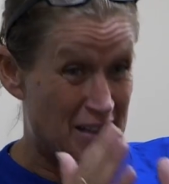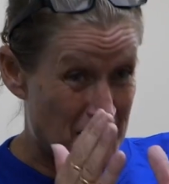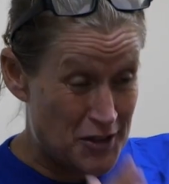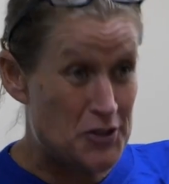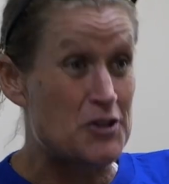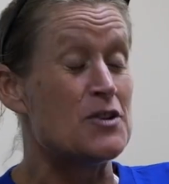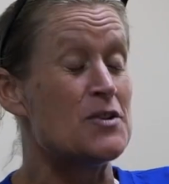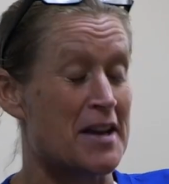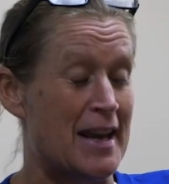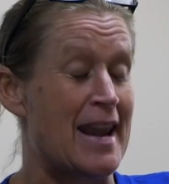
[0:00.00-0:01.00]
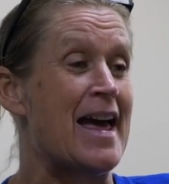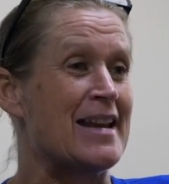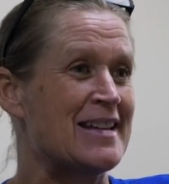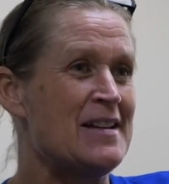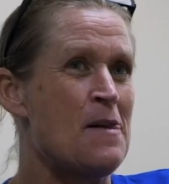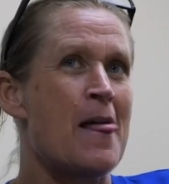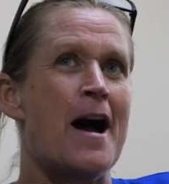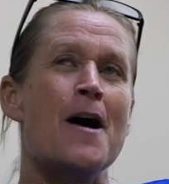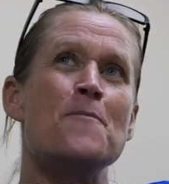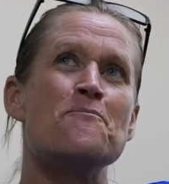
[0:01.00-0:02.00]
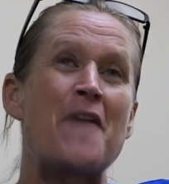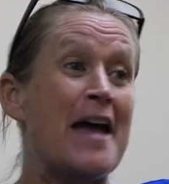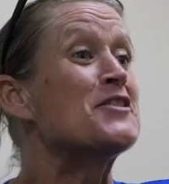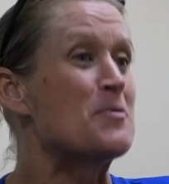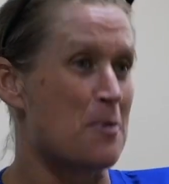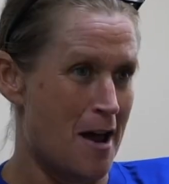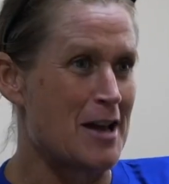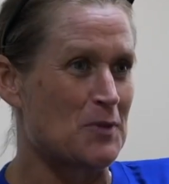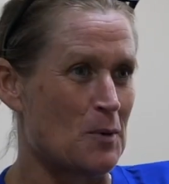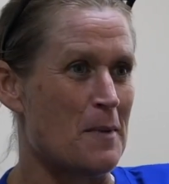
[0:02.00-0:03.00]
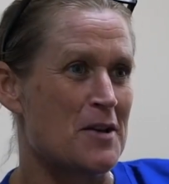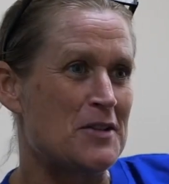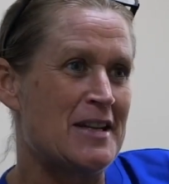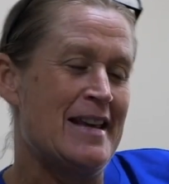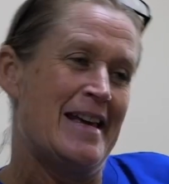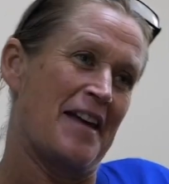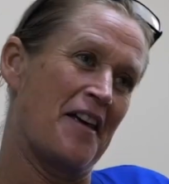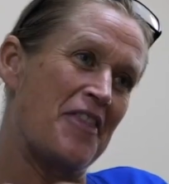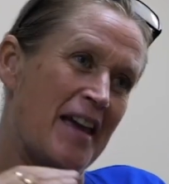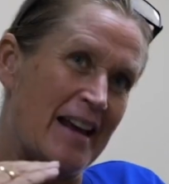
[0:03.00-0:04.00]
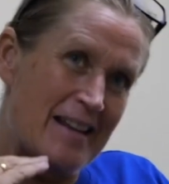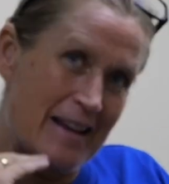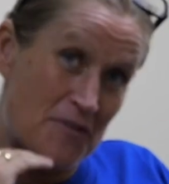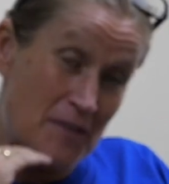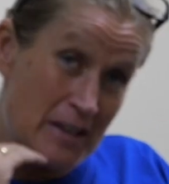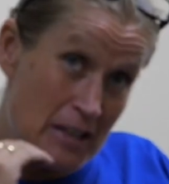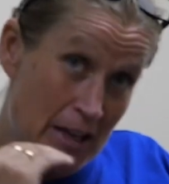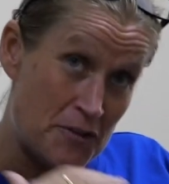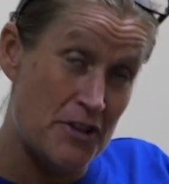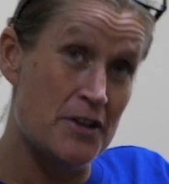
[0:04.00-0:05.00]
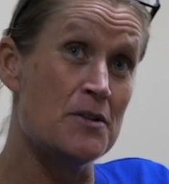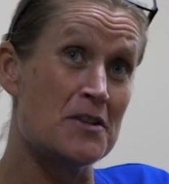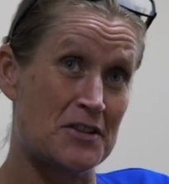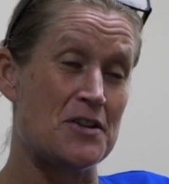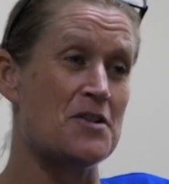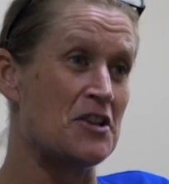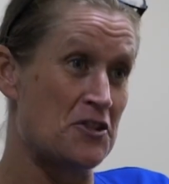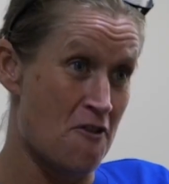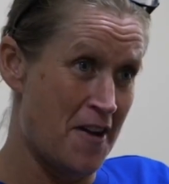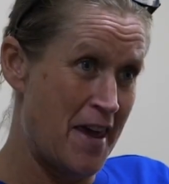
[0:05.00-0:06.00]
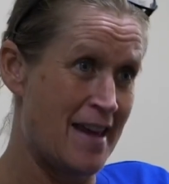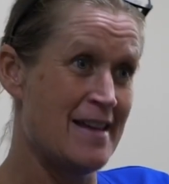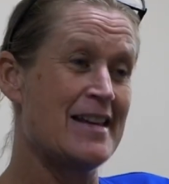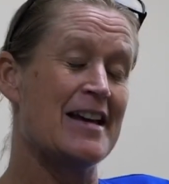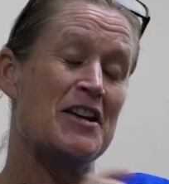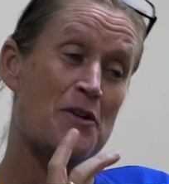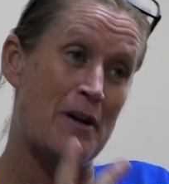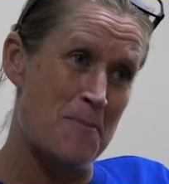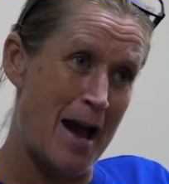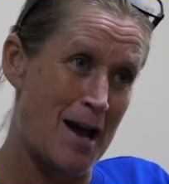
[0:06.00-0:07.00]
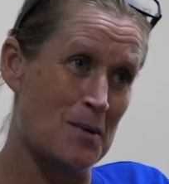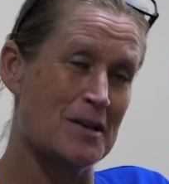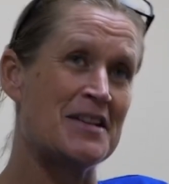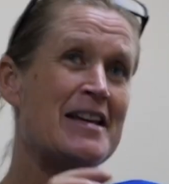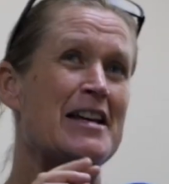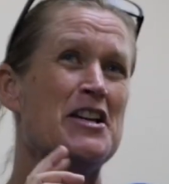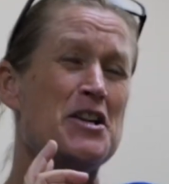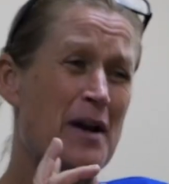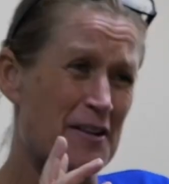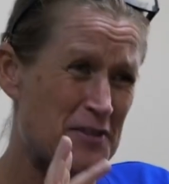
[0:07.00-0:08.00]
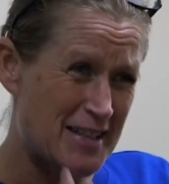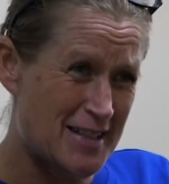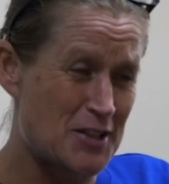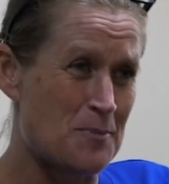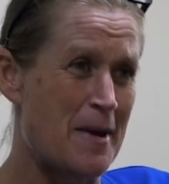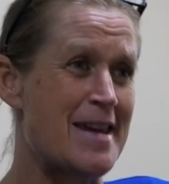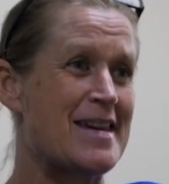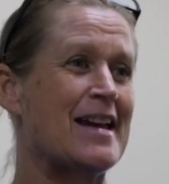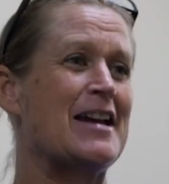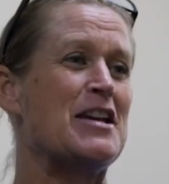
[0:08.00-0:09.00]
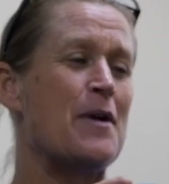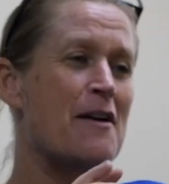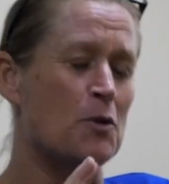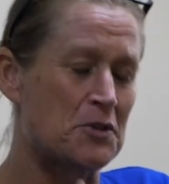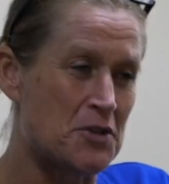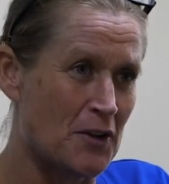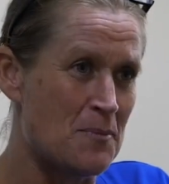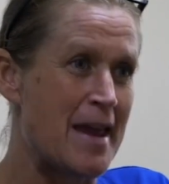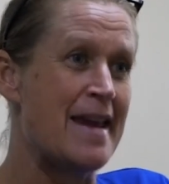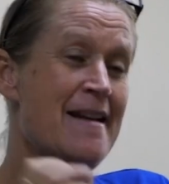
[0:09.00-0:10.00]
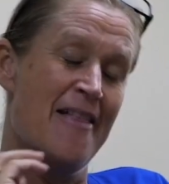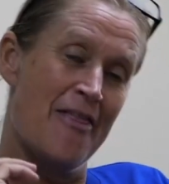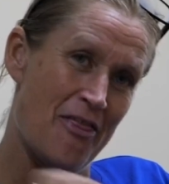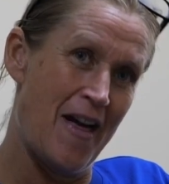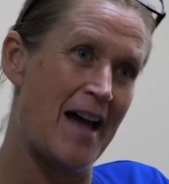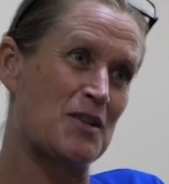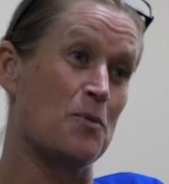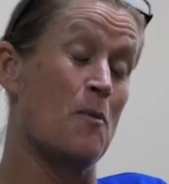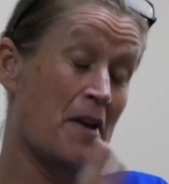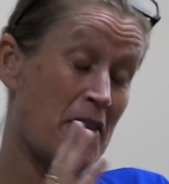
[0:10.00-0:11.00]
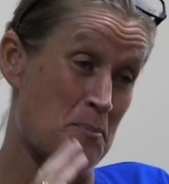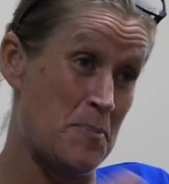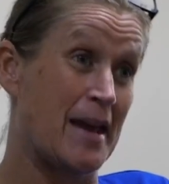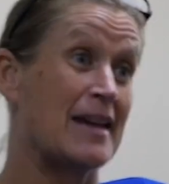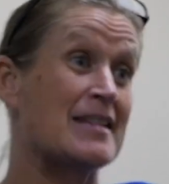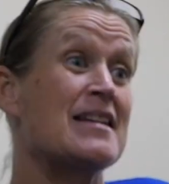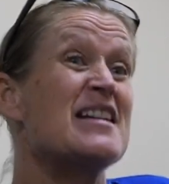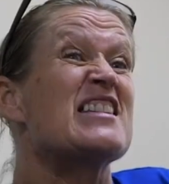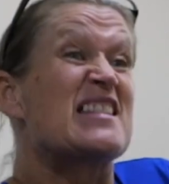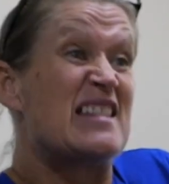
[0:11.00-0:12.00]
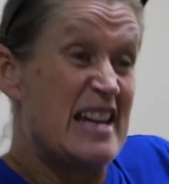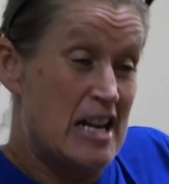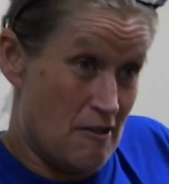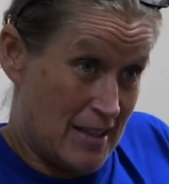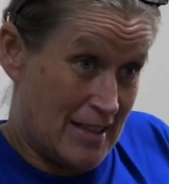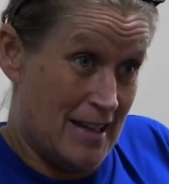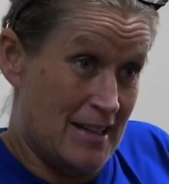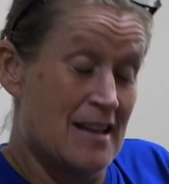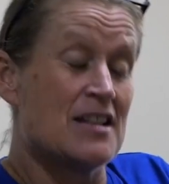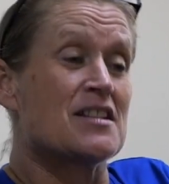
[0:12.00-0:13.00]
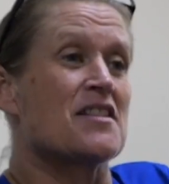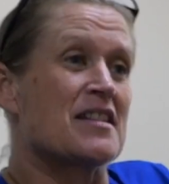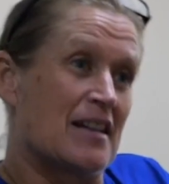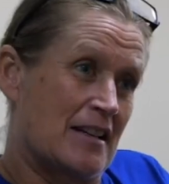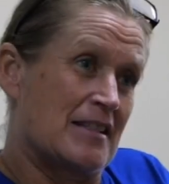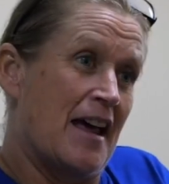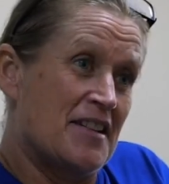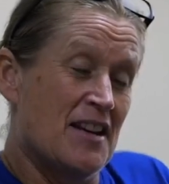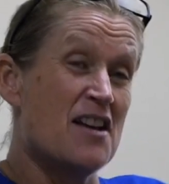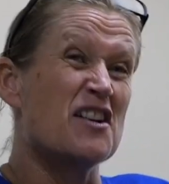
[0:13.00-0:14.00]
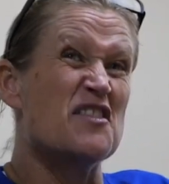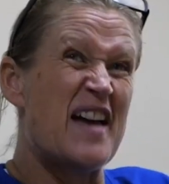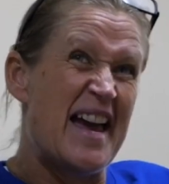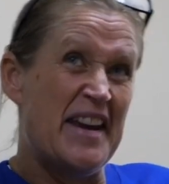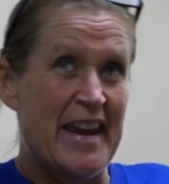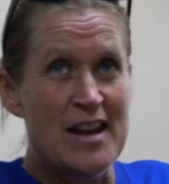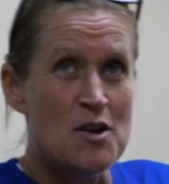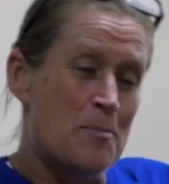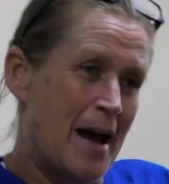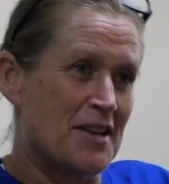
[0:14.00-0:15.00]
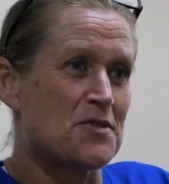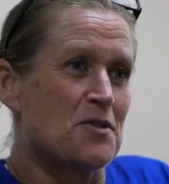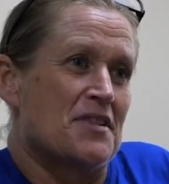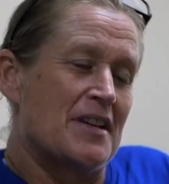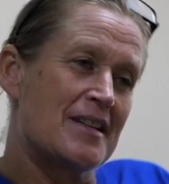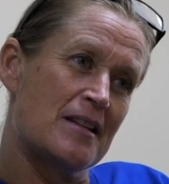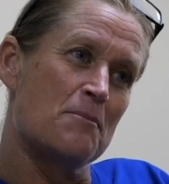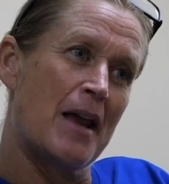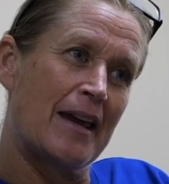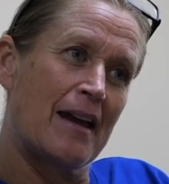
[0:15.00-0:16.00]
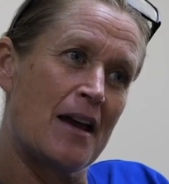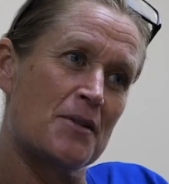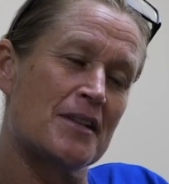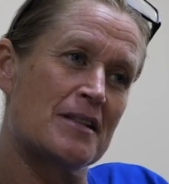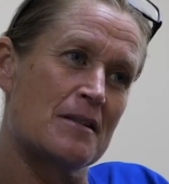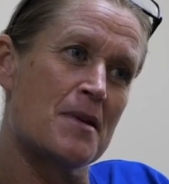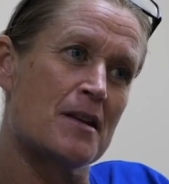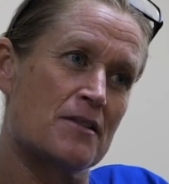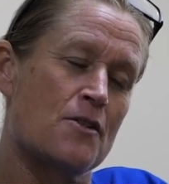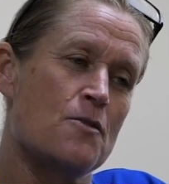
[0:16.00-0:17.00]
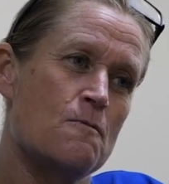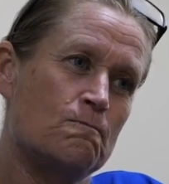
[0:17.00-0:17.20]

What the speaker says: student-led enterprise almost. Mm. And I think if you, the students, run it and you're empowered and you have decision making and you have autonomy, that's what one of the biggest secrets is to the success of any pastoral system like a house system in a school.